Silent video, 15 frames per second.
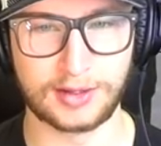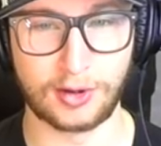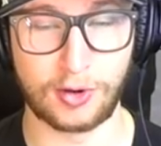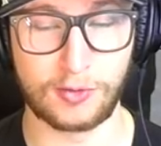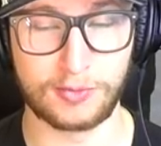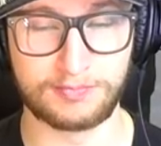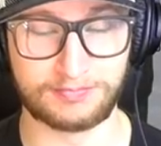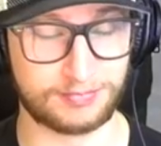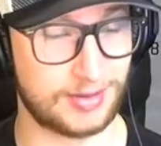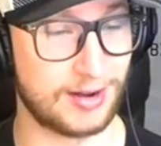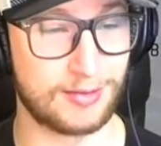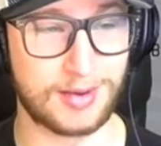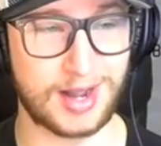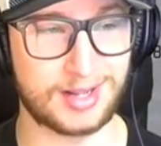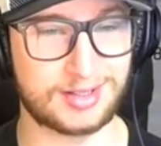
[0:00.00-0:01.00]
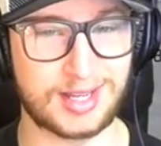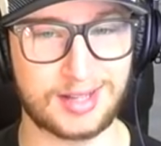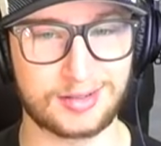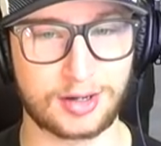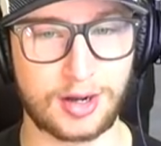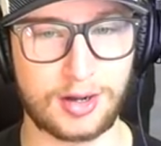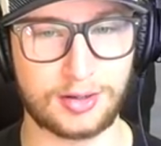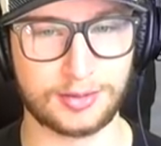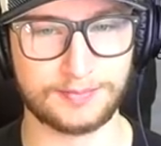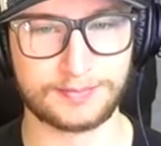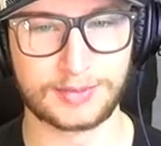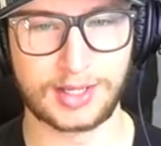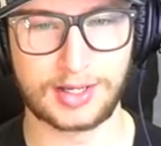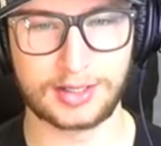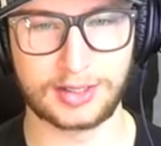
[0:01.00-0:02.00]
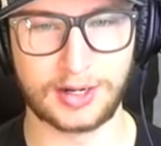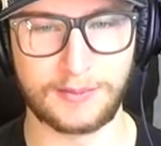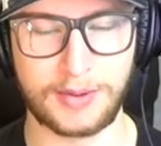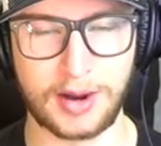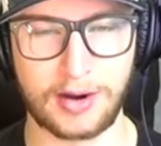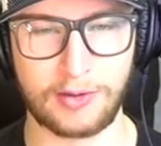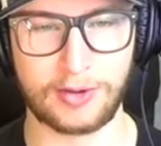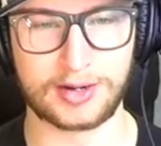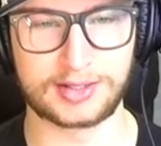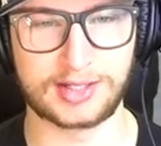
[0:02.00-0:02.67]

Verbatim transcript: Oh, never mind. Taylor Hall going to bury one.